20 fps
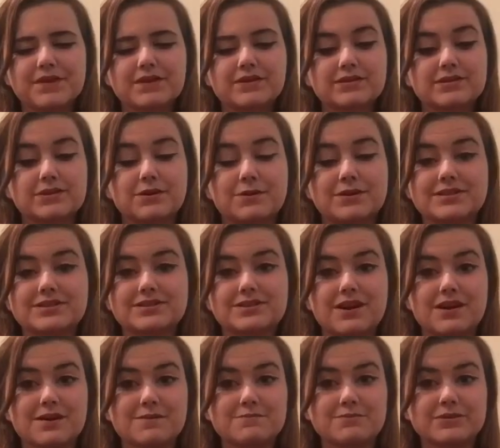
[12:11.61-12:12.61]
So I
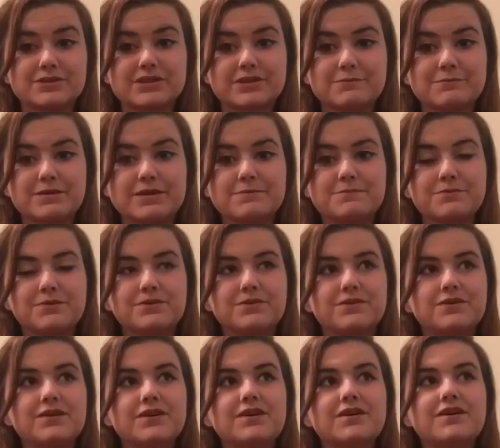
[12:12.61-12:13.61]
started pushing
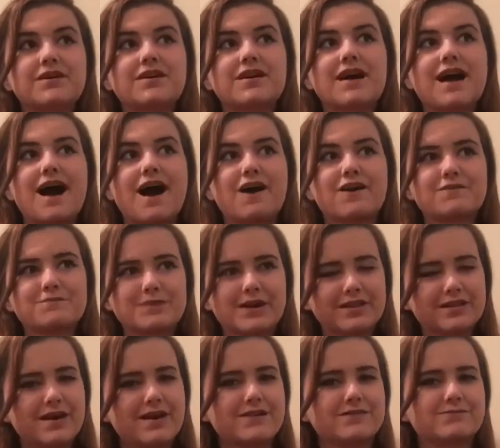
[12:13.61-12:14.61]
people out of my
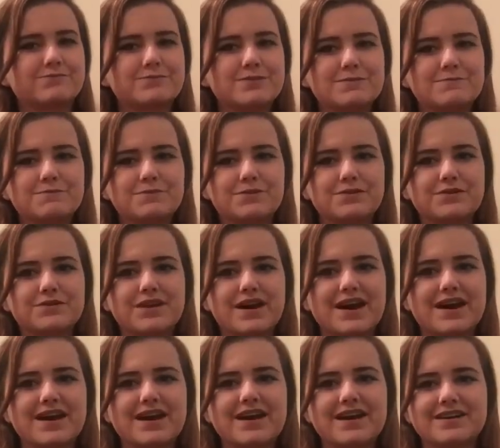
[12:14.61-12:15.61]
life, people
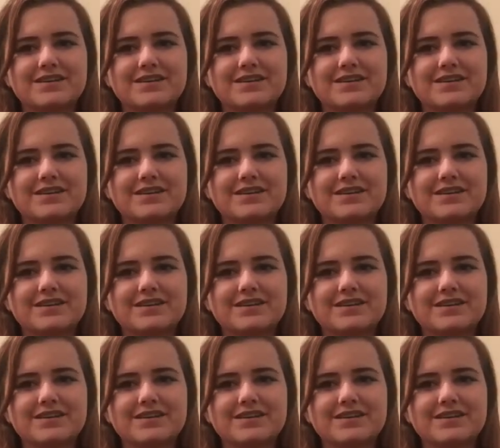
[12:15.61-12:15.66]
that